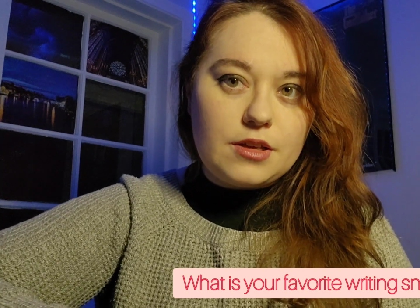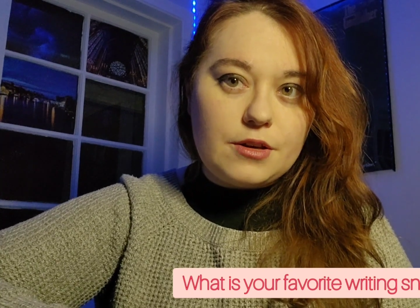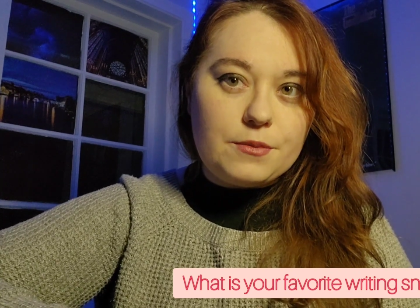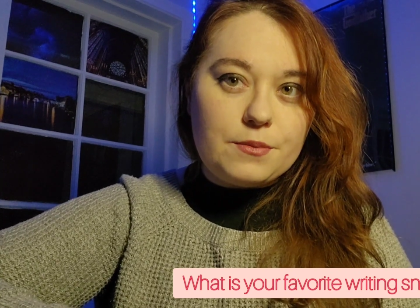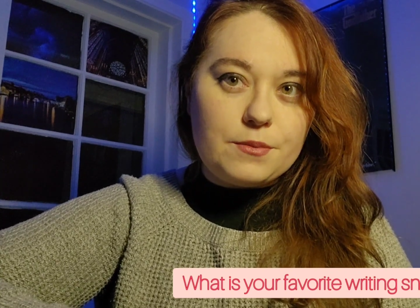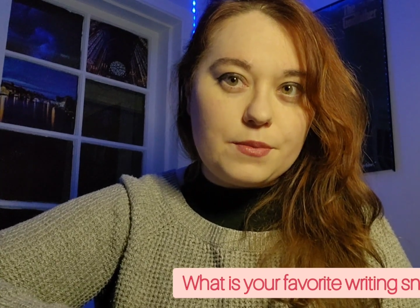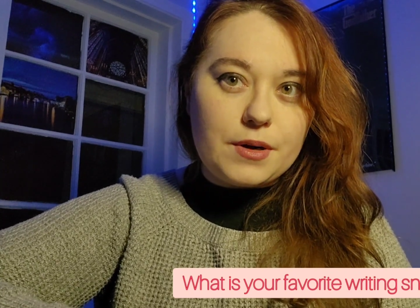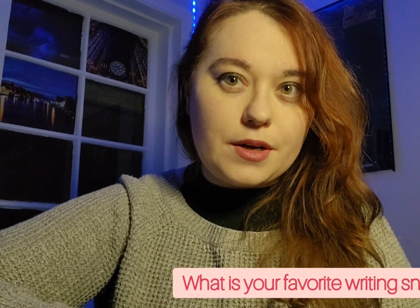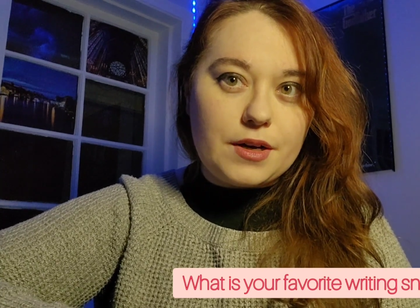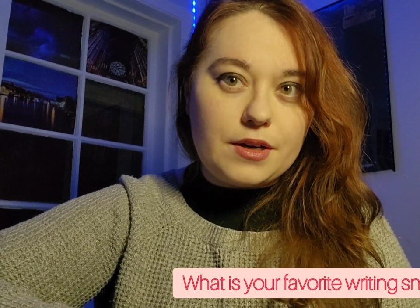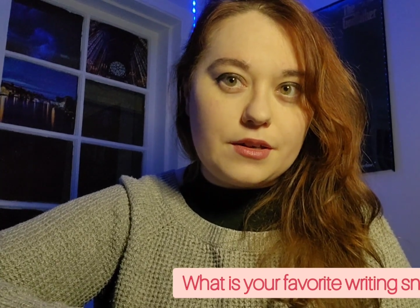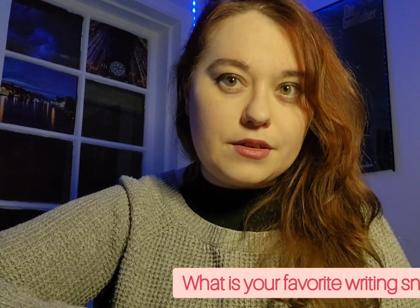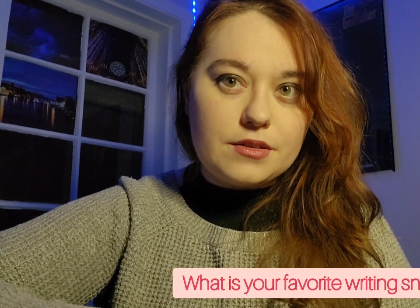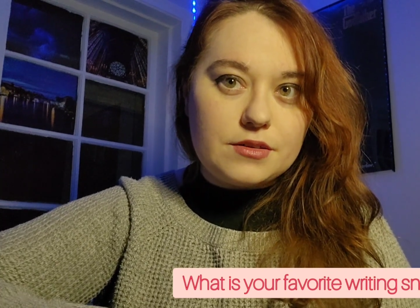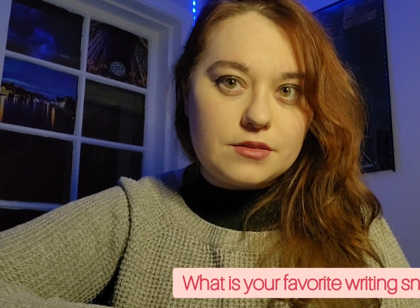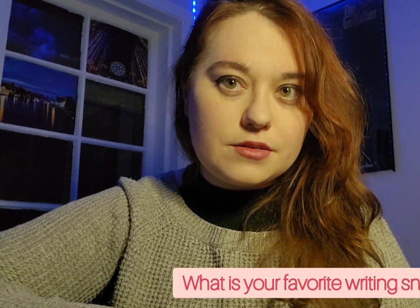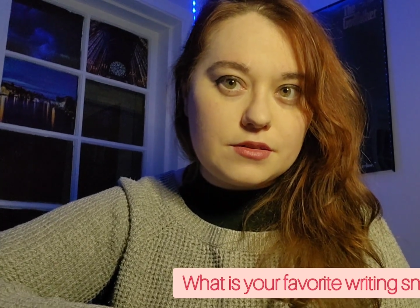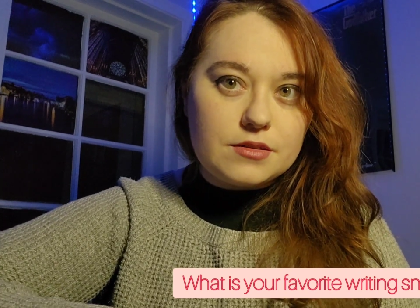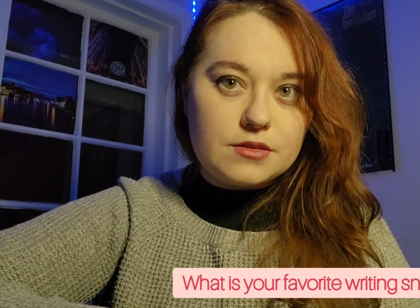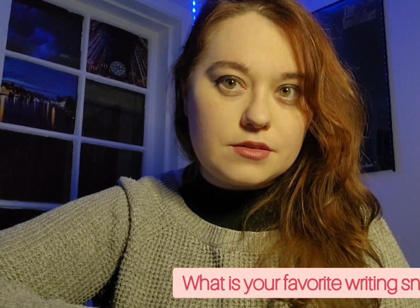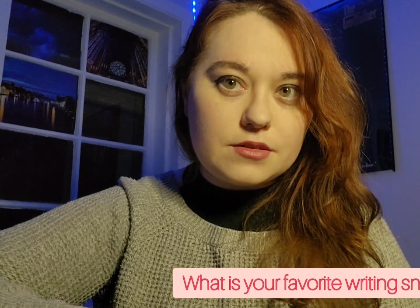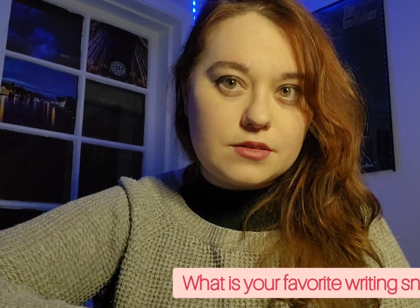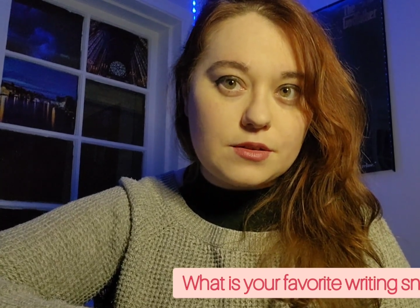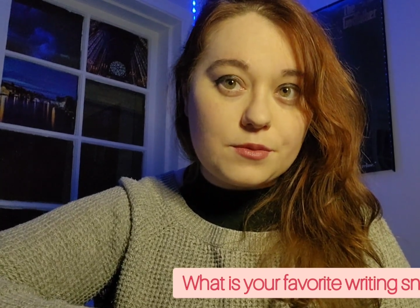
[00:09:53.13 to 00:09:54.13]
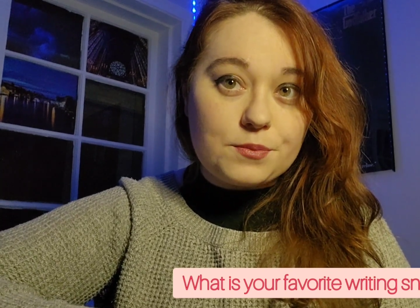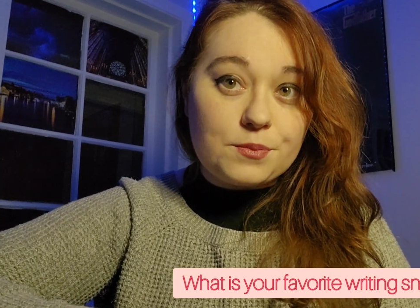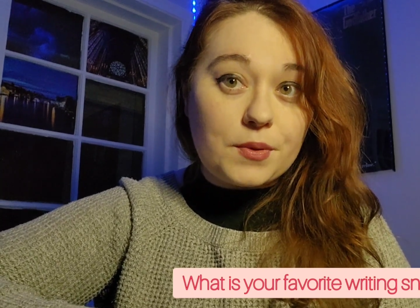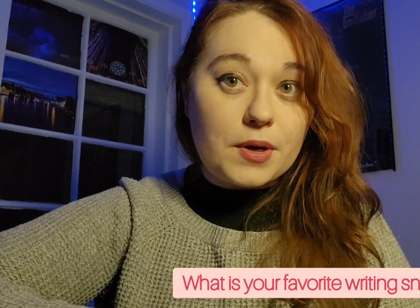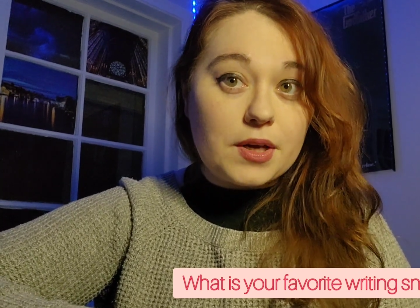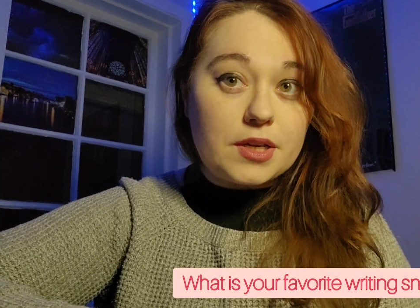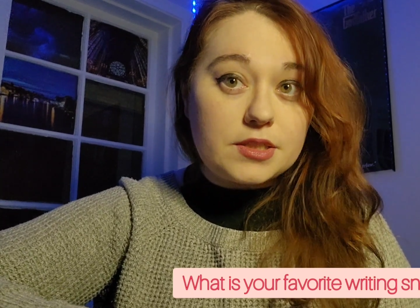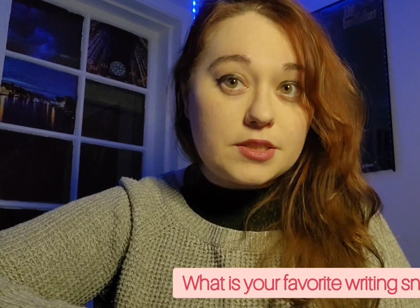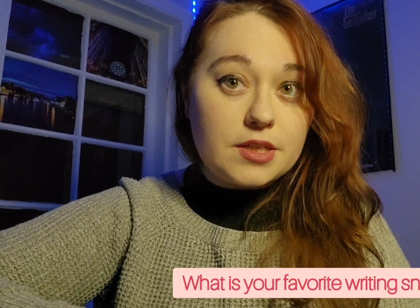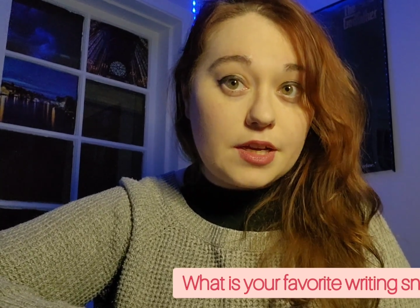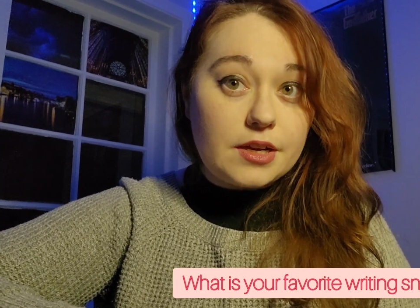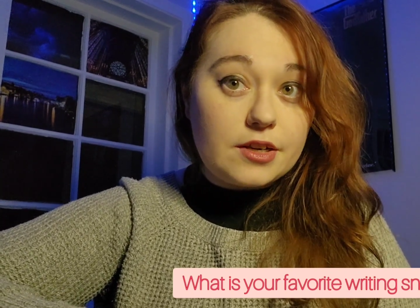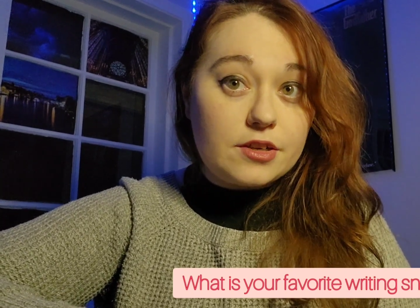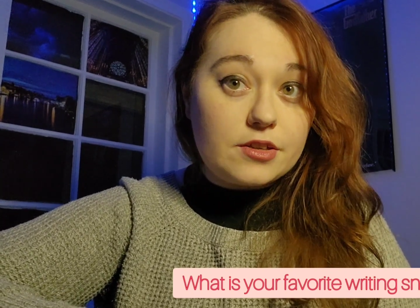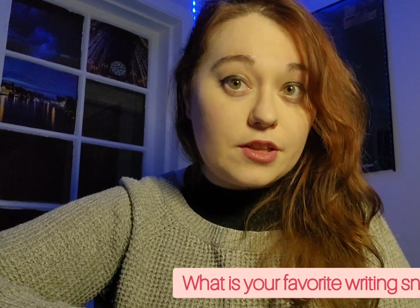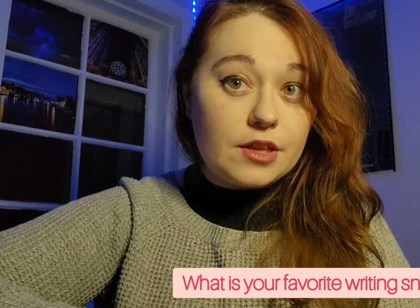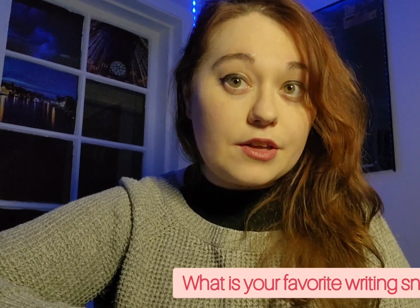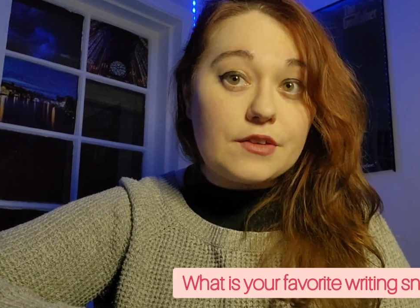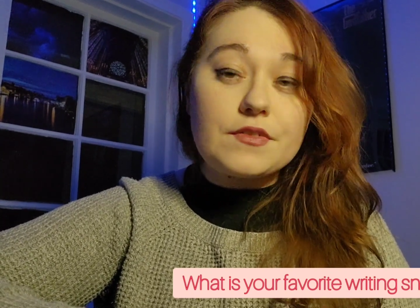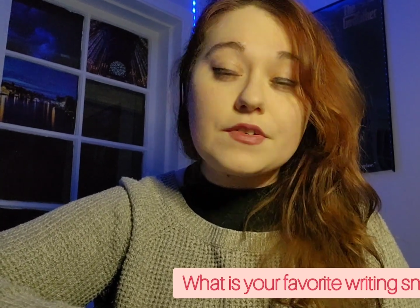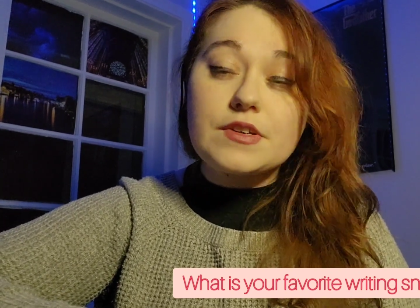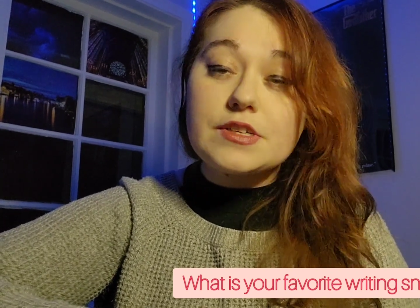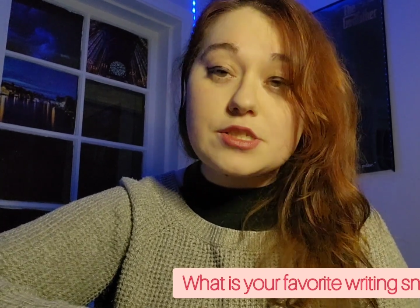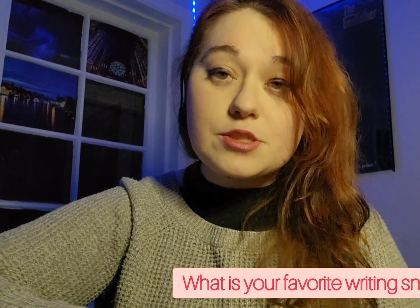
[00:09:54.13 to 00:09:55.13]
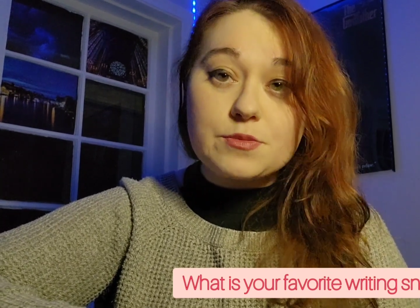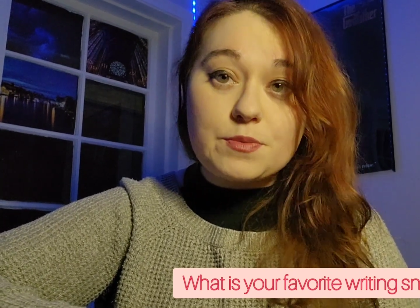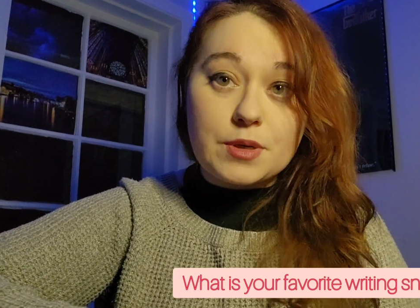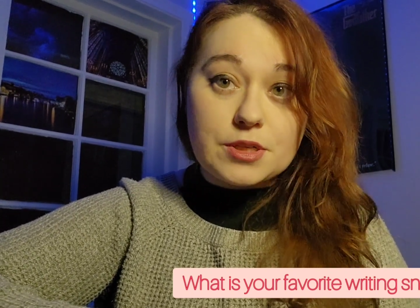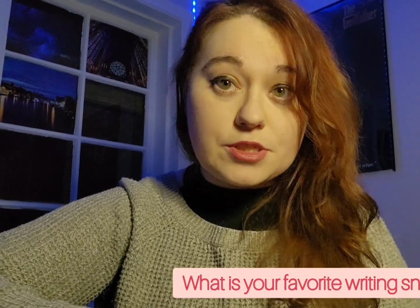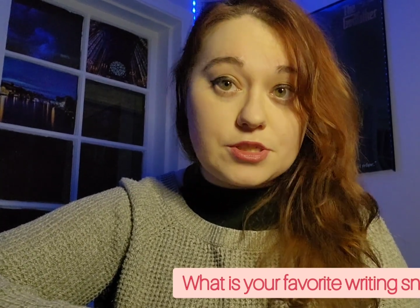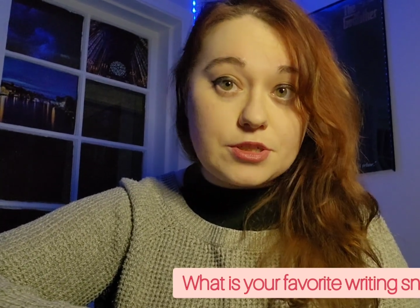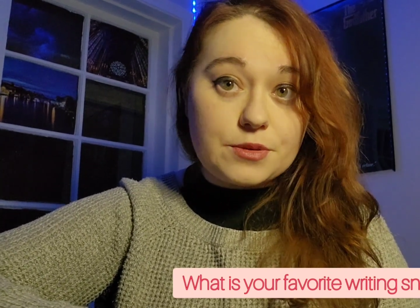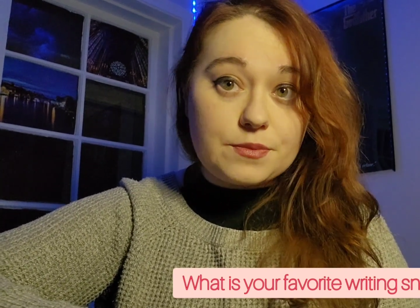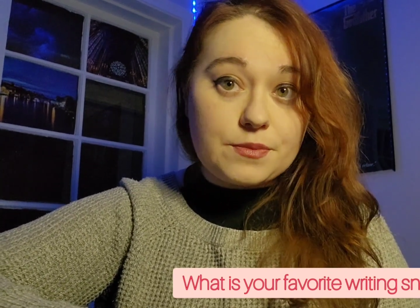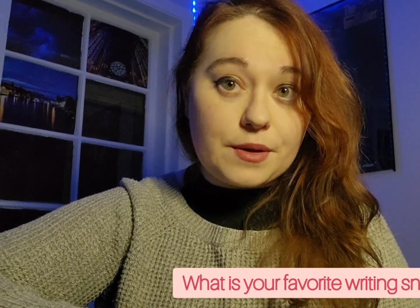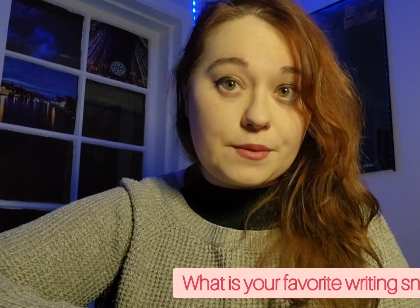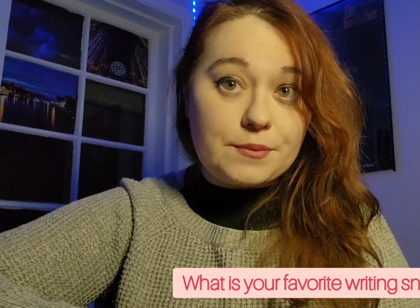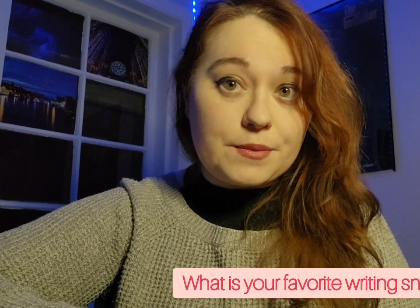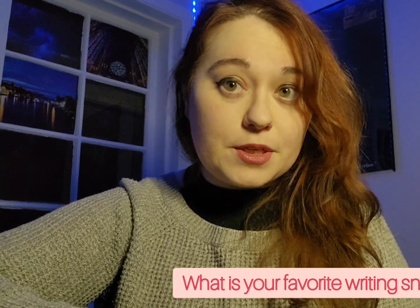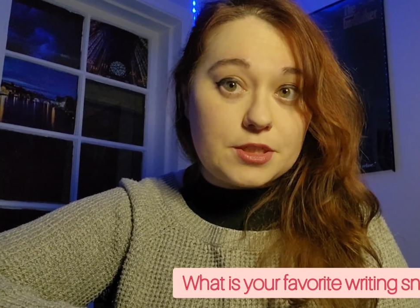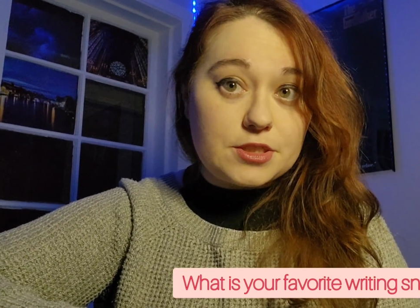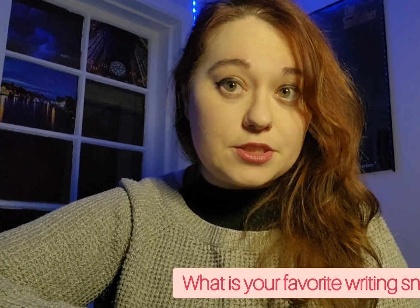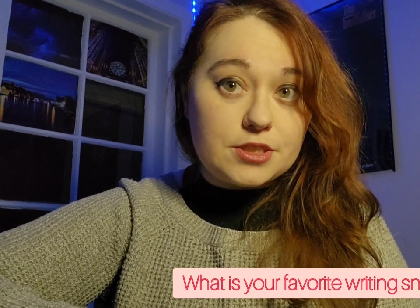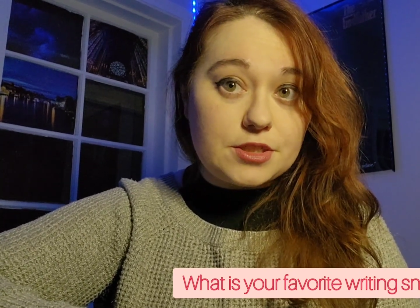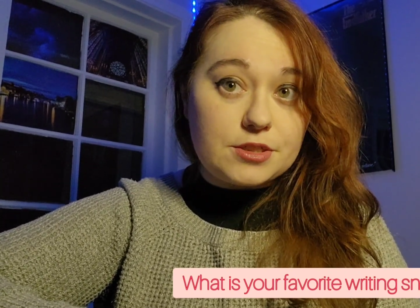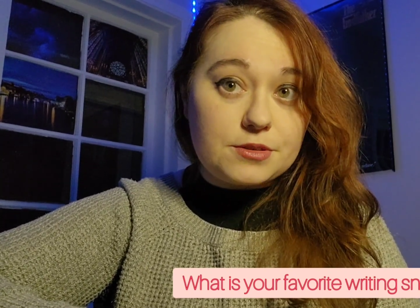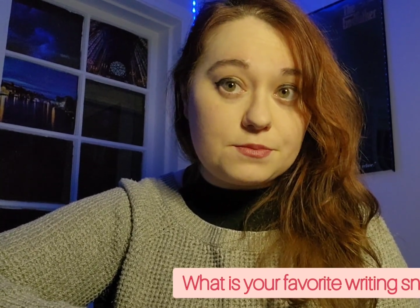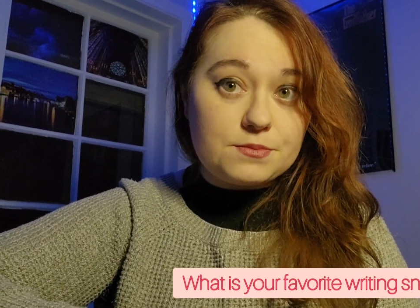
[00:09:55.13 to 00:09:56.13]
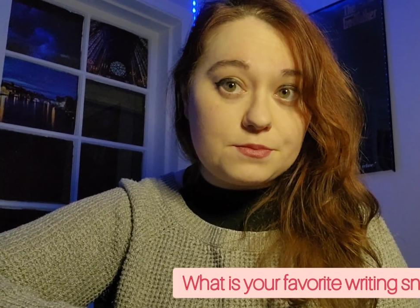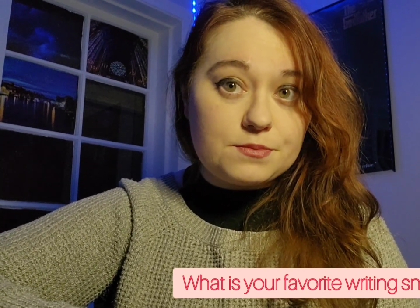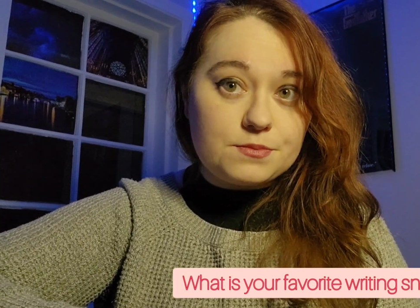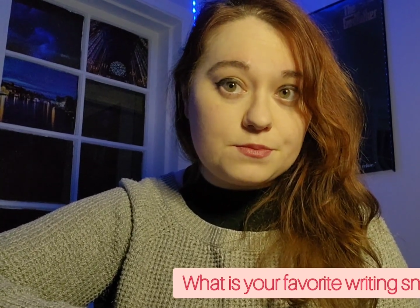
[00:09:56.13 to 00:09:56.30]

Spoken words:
but my entire life is sponsored by matcha.